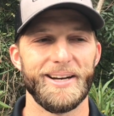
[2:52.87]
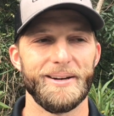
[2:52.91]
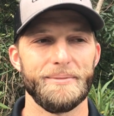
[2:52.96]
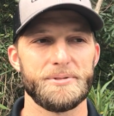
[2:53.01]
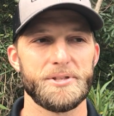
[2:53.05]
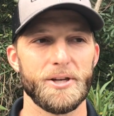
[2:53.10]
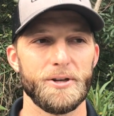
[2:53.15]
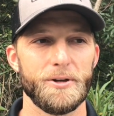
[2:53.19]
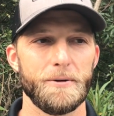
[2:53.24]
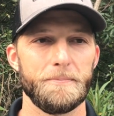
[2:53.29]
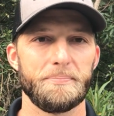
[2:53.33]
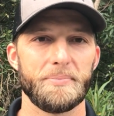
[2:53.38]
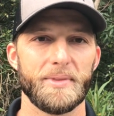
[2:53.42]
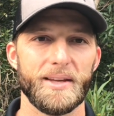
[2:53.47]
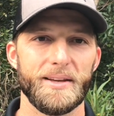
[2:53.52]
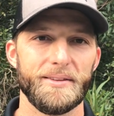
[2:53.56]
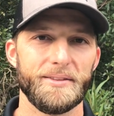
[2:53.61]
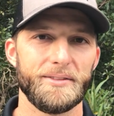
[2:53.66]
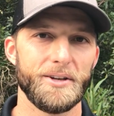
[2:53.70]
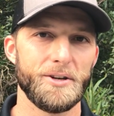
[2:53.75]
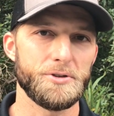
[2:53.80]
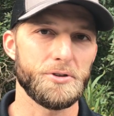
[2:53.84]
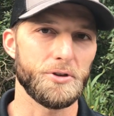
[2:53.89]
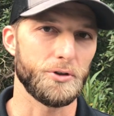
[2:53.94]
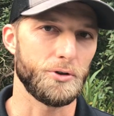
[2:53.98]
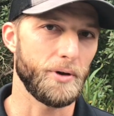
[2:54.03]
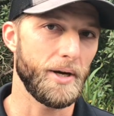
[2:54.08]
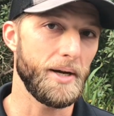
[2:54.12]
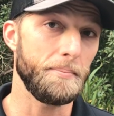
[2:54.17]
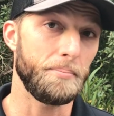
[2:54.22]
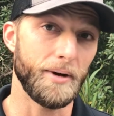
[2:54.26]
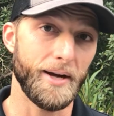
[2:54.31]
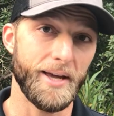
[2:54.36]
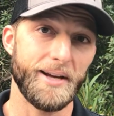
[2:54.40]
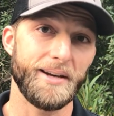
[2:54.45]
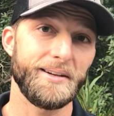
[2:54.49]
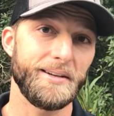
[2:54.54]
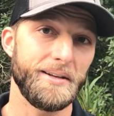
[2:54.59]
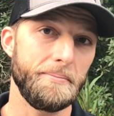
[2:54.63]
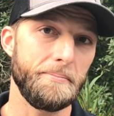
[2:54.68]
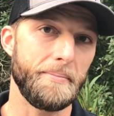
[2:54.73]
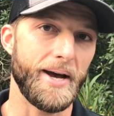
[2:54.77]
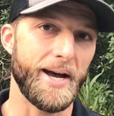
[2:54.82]
So those are great
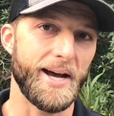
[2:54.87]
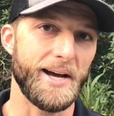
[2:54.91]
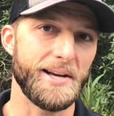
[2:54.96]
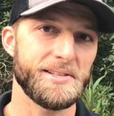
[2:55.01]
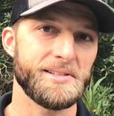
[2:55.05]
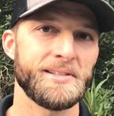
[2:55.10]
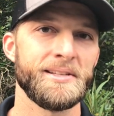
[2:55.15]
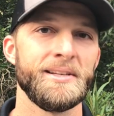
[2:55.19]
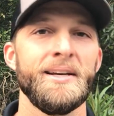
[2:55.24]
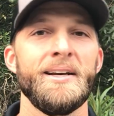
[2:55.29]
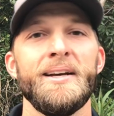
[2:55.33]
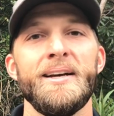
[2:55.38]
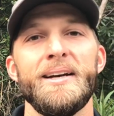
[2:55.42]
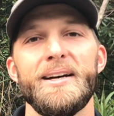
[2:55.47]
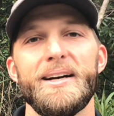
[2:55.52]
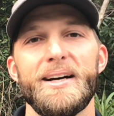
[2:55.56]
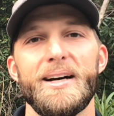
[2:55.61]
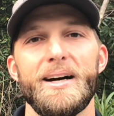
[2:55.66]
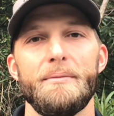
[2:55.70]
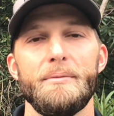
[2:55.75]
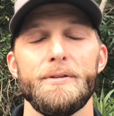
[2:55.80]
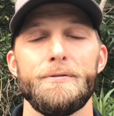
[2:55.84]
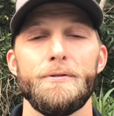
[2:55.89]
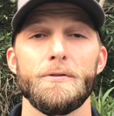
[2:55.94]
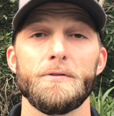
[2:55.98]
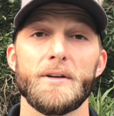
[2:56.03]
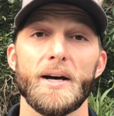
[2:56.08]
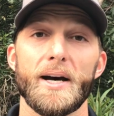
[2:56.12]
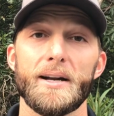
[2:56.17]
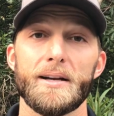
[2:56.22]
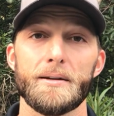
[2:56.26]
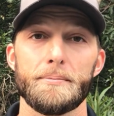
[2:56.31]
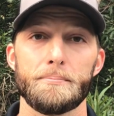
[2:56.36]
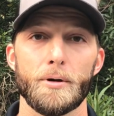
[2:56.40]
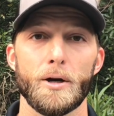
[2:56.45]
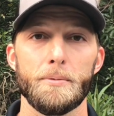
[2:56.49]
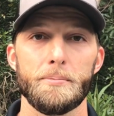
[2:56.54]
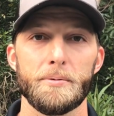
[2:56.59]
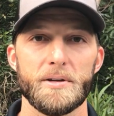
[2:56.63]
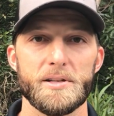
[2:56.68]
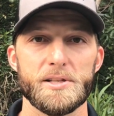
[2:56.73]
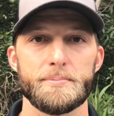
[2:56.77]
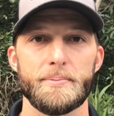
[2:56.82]
planted in mass. If you've got an
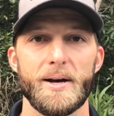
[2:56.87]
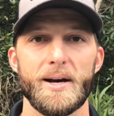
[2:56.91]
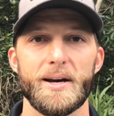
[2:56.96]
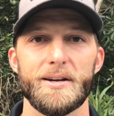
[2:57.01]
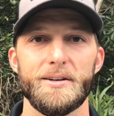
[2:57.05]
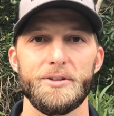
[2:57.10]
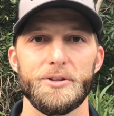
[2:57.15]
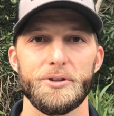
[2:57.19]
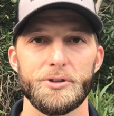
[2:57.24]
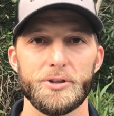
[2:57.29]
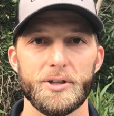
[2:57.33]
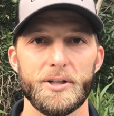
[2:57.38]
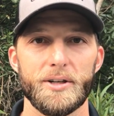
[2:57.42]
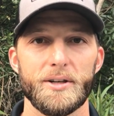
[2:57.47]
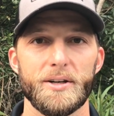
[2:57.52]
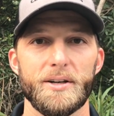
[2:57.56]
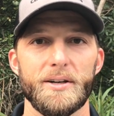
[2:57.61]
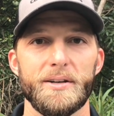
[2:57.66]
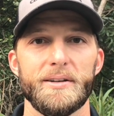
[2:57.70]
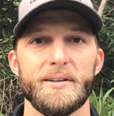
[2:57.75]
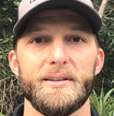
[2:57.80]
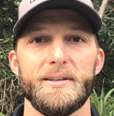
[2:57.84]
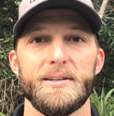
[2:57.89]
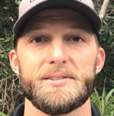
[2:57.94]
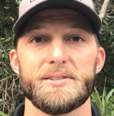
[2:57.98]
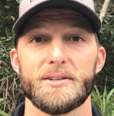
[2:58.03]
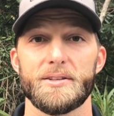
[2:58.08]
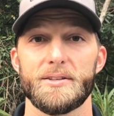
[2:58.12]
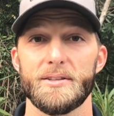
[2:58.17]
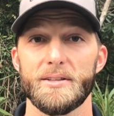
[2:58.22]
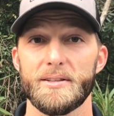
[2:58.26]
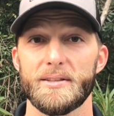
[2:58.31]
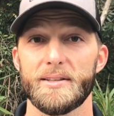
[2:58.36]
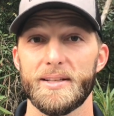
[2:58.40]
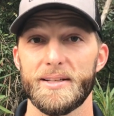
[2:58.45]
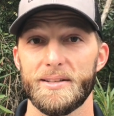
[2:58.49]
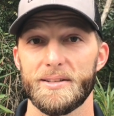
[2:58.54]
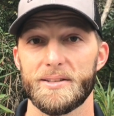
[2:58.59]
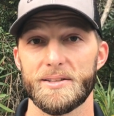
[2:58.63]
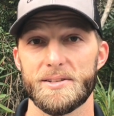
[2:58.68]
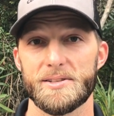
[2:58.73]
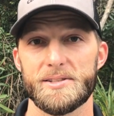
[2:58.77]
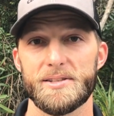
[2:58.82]
appropriate spot in your yard, it's a good
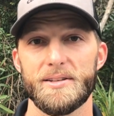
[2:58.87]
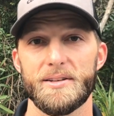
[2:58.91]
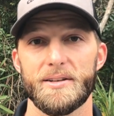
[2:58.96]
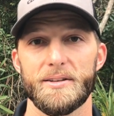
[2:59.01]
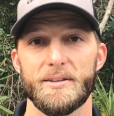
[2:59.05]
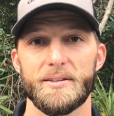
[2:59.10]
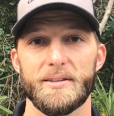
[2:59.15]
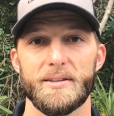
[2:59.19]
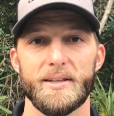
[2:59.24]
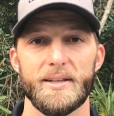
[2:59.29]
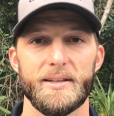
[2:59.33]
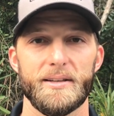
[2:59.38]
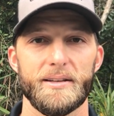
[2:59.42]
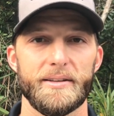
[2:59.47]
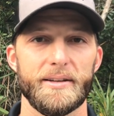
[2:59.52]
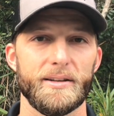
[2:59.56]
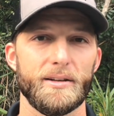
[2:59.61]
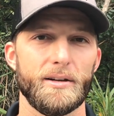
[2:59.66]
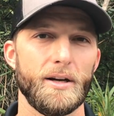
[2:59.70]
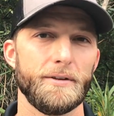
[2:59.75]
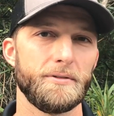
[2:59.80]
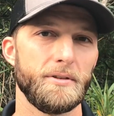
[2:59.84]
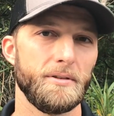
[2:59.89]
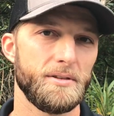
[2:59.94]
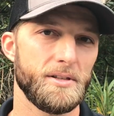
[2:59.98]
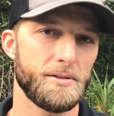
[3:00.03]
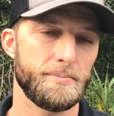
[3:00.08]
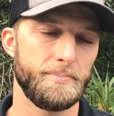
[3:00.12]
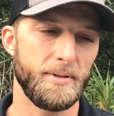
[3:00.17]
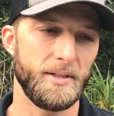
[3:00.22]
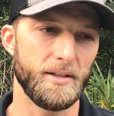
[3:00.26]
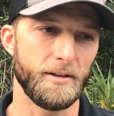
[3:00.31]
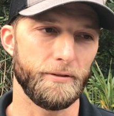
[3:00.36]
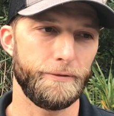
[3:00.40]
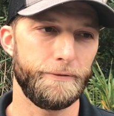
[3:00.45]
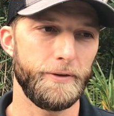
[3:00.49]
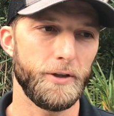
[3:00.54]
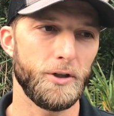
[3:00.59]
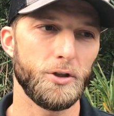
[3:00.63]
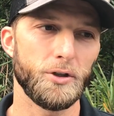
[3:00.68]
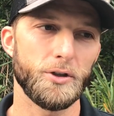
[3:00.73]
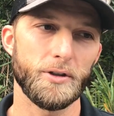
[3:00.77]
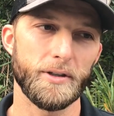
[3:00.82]
thing to consider. They often just be a
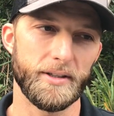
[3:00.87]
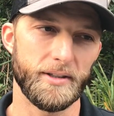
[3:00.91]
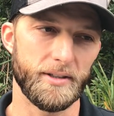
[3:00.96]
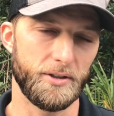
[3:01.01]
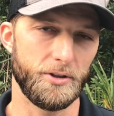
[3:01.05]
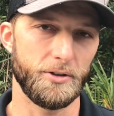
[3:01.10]
filler and a